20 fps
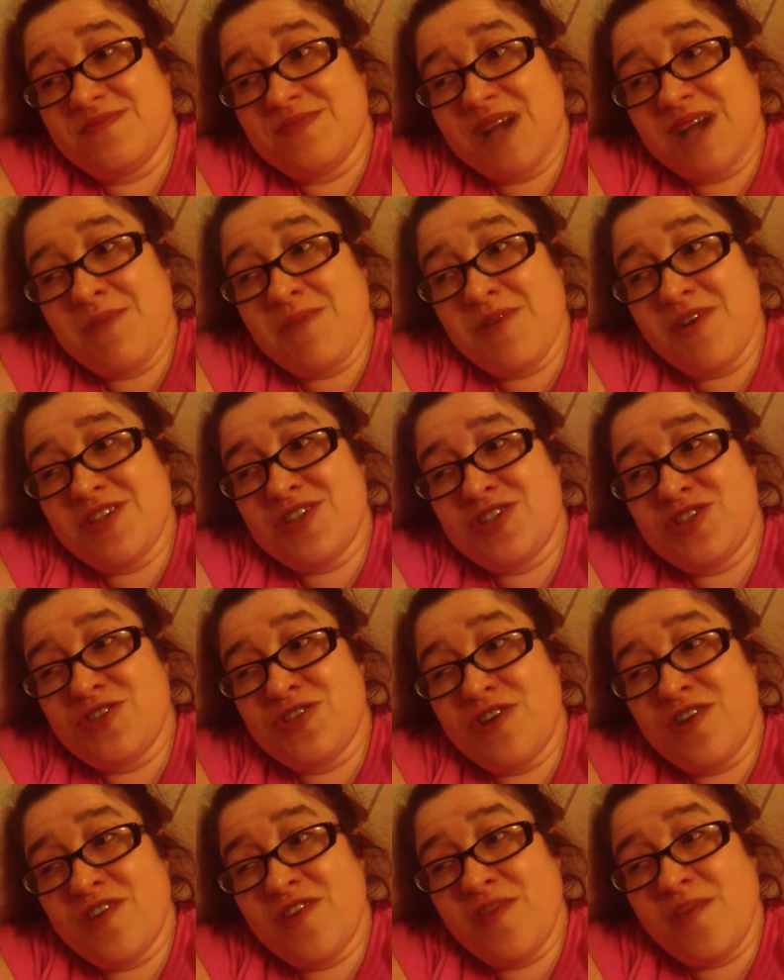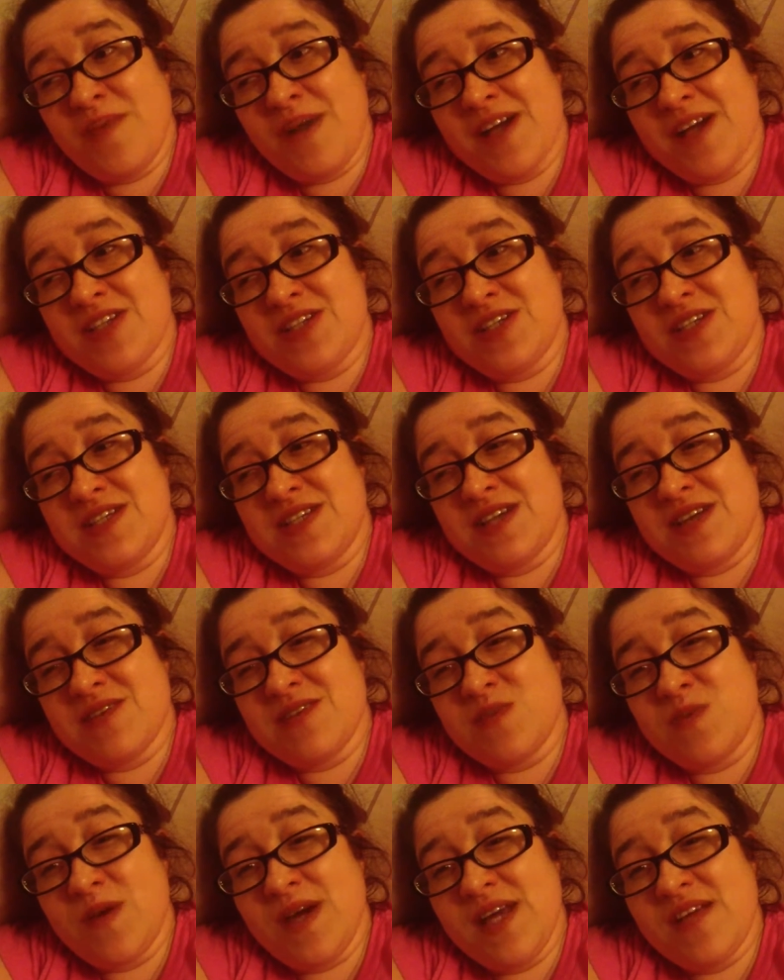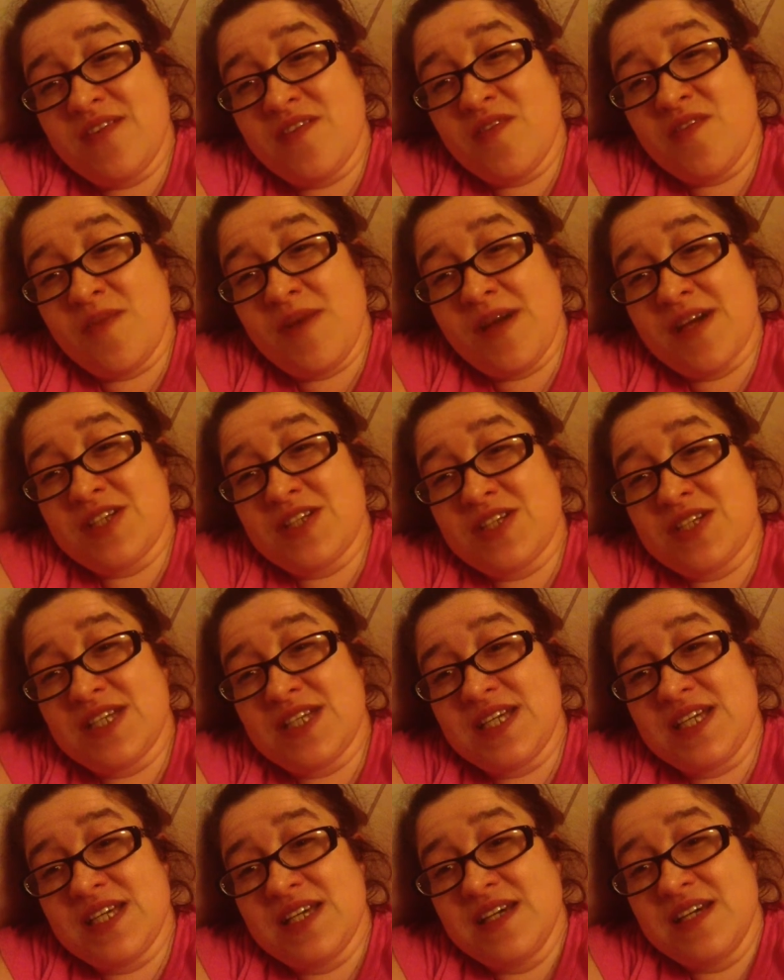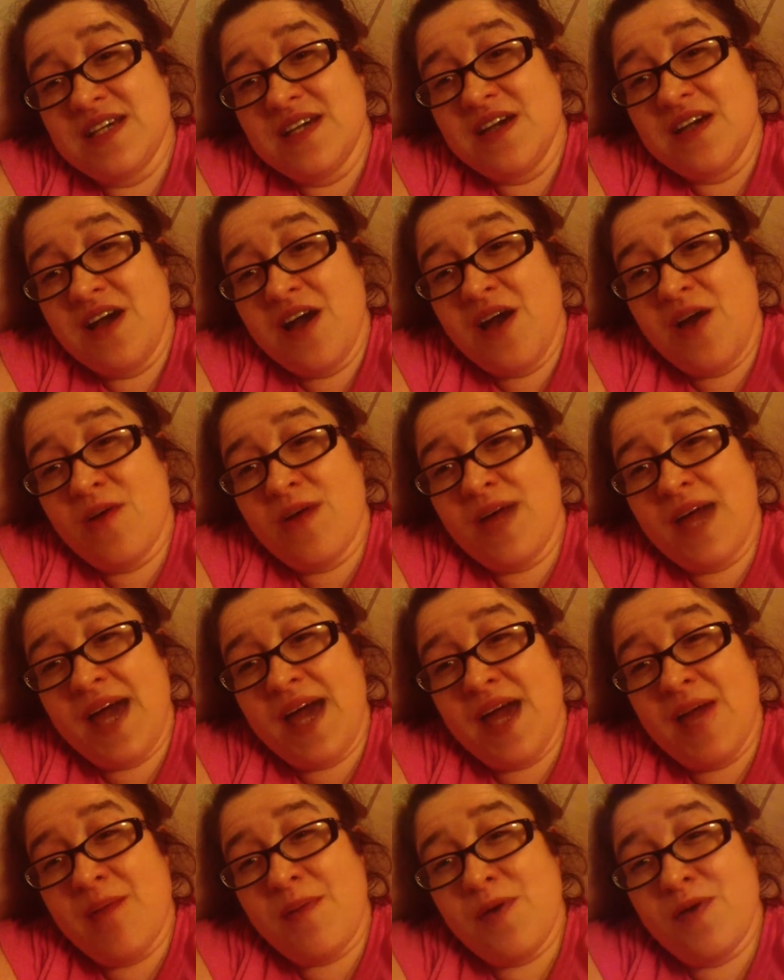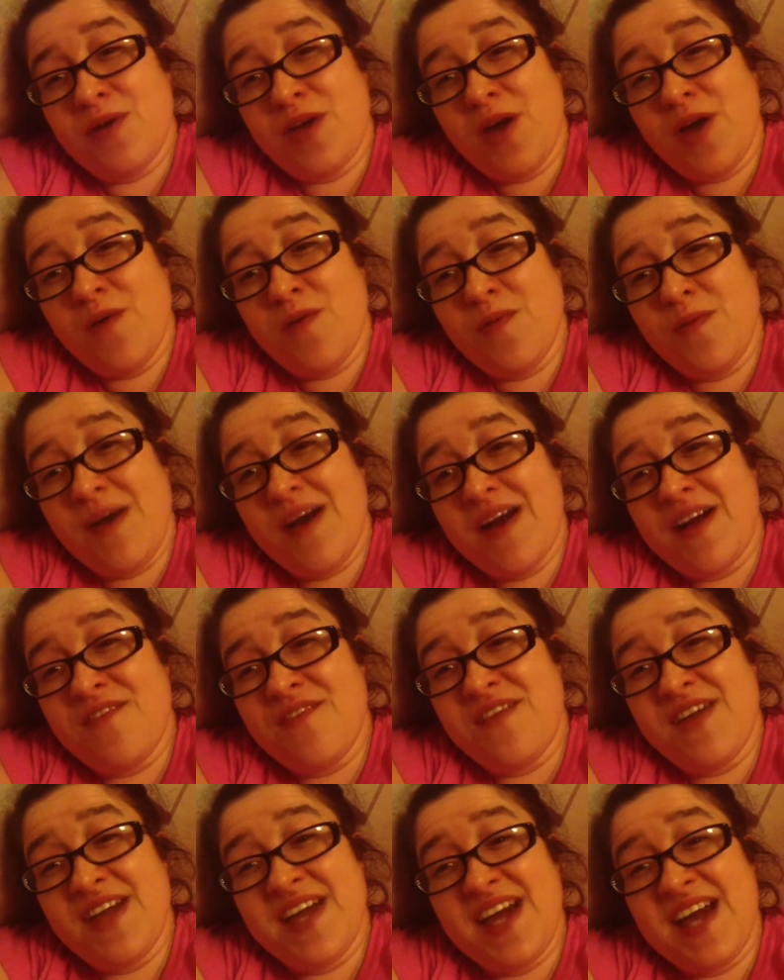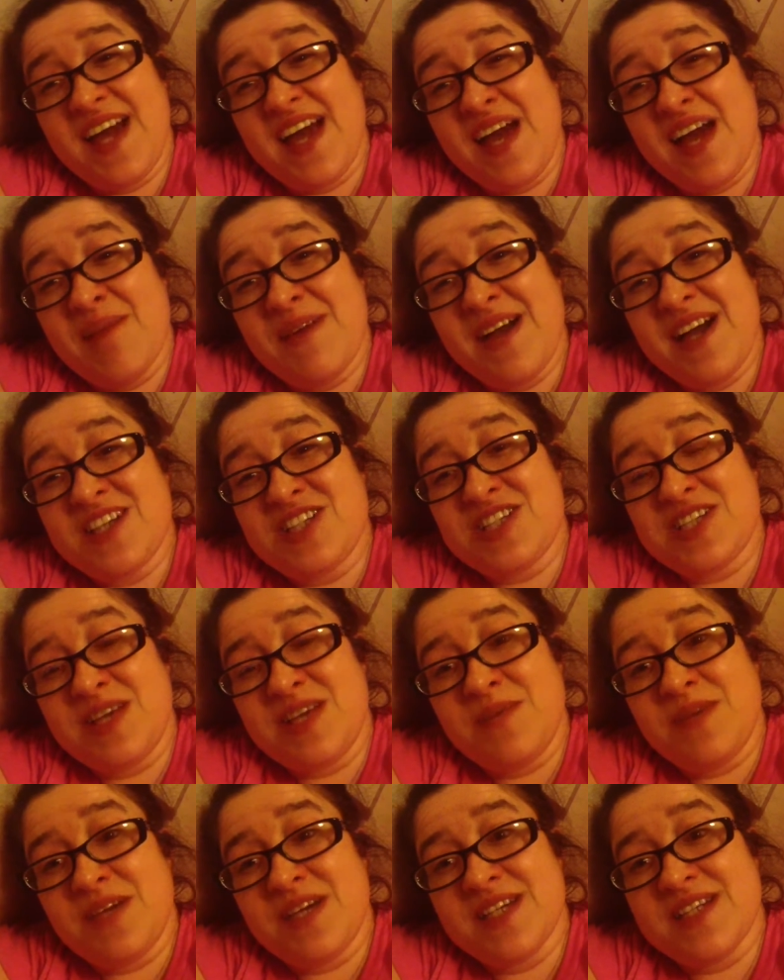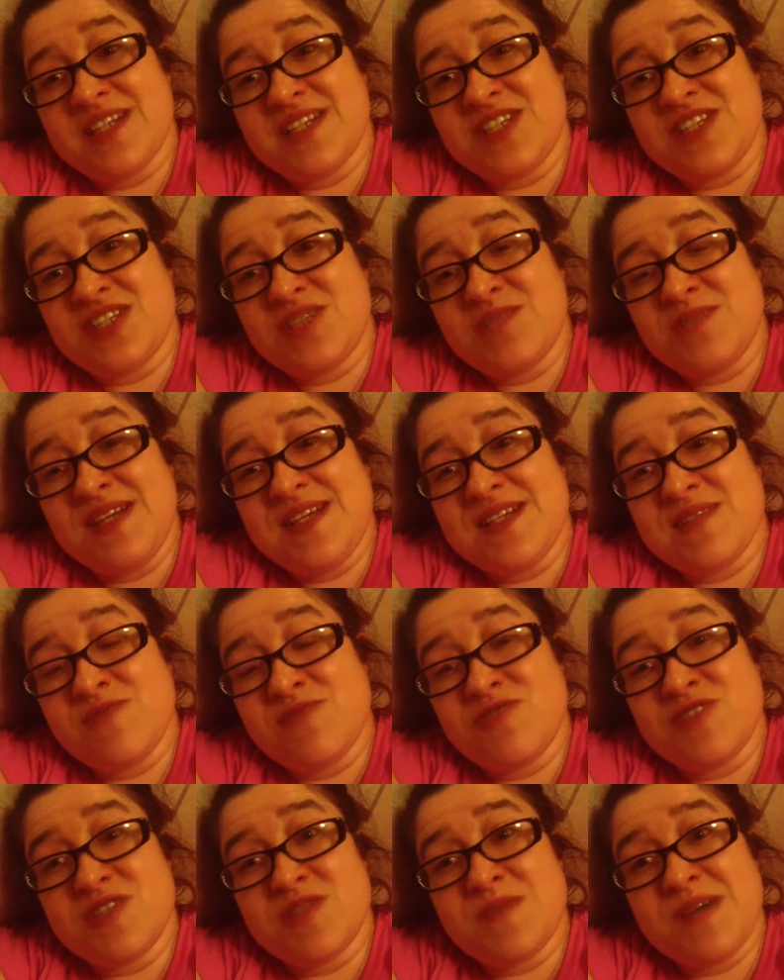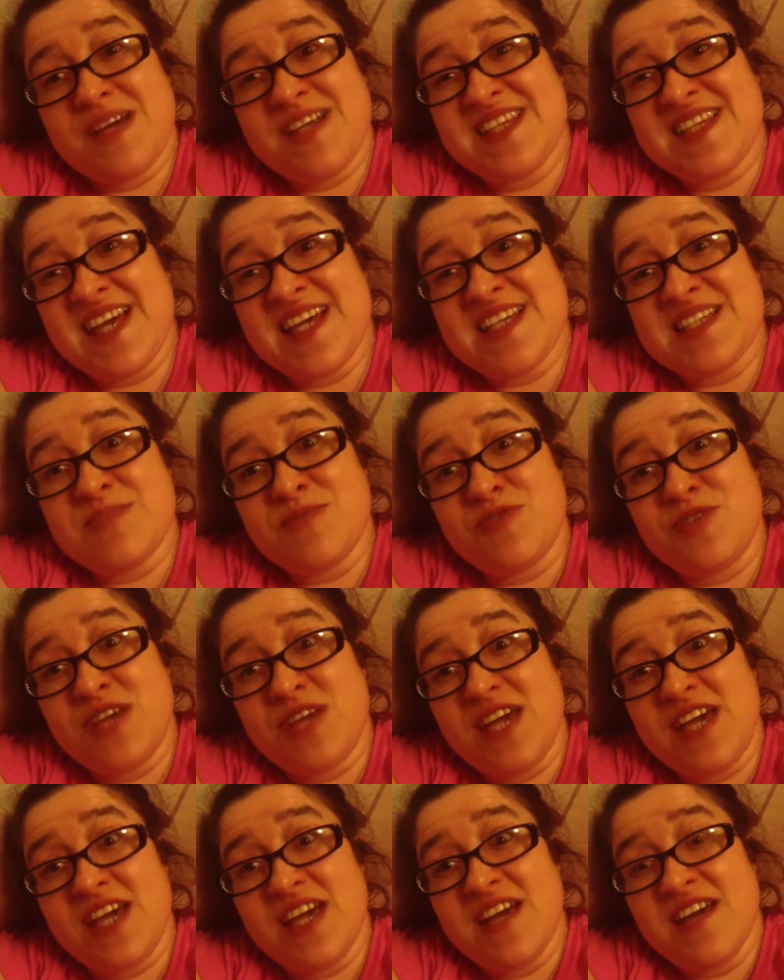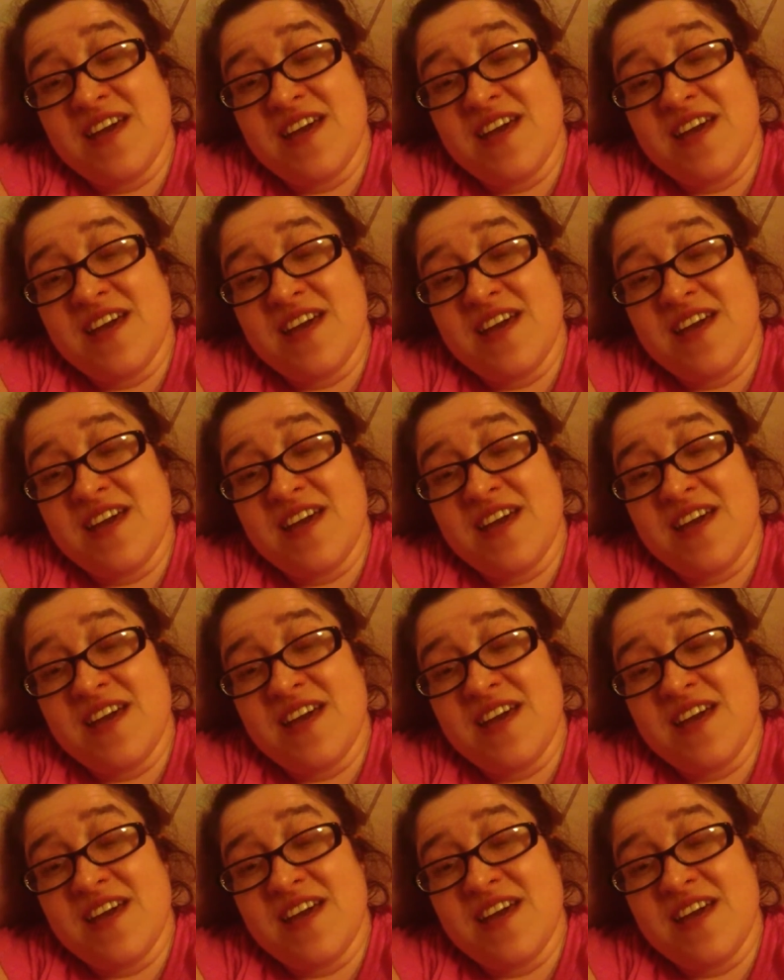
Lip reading: not sure if I'm actually, it sounds weird, if I'm actually okay about going back. I think I am actually, because it just means I'm going to spend less money.